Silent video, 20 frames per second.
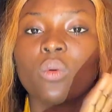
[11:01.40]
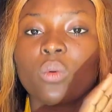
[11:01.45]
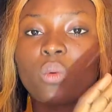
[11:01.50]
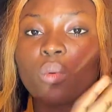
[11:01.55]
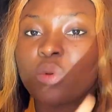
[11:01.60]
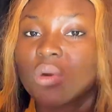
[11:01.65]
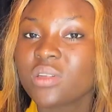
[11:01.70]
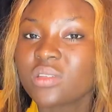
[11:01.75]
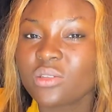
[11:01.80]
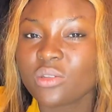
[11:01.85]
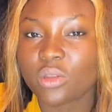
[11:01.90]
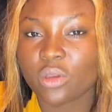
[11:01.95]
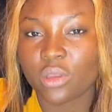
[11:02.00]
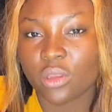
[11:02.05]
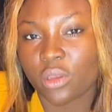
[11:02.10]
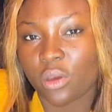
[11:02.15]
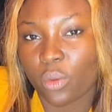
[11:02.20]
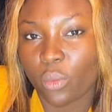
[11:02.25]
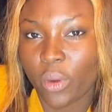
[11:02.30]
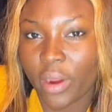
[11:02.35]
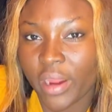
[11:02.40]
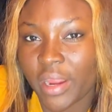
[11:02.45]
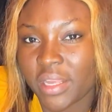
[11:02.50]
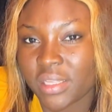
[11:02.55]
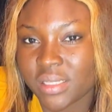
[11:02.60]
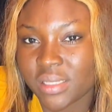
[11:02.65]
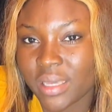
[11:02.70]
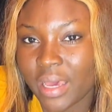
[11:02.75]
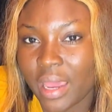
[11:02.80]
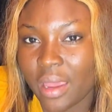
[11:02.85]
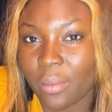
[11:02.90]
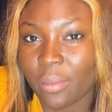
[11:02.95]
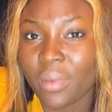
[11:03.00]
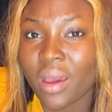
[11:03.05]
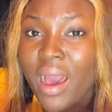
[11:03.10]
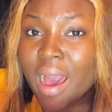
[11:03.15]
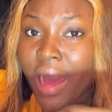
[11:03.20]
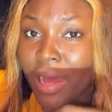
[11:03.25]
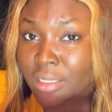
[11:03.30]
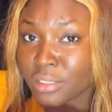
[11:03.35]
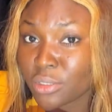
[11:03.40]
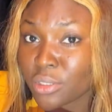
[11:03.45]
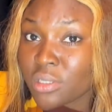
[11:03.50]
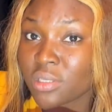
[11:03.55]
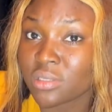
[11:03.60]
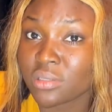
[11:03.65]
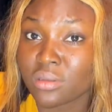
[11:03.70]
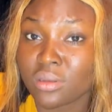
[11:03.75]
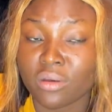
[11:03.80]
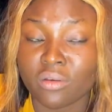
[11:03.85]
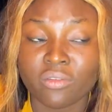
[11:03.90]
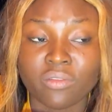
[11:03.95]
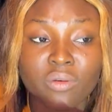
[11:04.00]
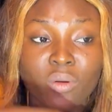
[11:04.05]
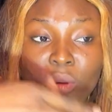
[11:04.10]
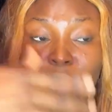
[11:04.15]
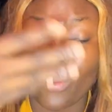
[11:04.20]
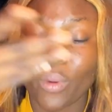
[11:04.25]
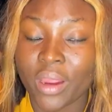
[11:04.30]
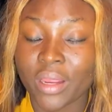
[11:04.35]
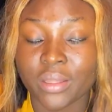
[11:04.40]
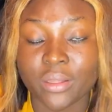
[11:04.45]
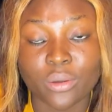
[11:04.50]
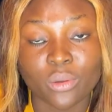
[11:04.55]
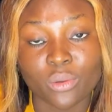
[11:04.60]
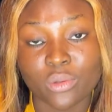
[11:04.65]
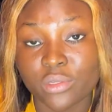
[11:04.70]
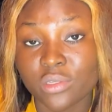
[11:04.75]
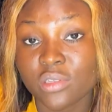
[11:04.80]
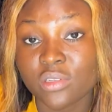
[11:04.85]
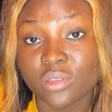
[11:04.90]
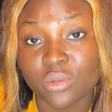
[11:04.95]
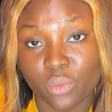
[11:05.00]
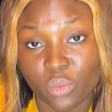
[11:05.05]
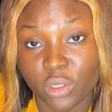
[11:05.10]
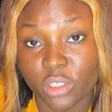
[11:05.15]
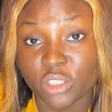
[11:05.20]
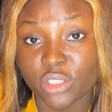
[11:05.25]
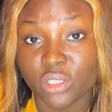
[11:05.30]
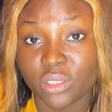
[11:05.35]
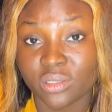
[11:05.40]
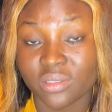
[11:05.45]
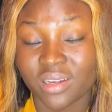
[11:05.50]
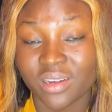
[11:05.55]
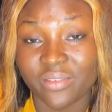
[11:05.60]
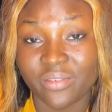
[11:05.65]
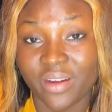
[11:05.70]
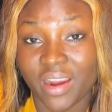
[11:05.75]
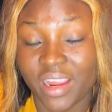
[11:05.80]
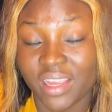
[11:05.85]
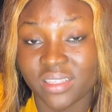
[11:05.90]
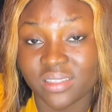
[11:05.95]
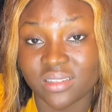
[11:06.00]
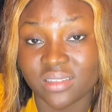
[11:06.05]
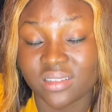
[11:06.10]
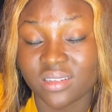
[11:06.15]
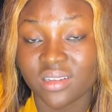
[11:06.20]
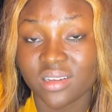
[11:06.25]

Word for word: once you're in your quiet time ask yourself why the whole situation arises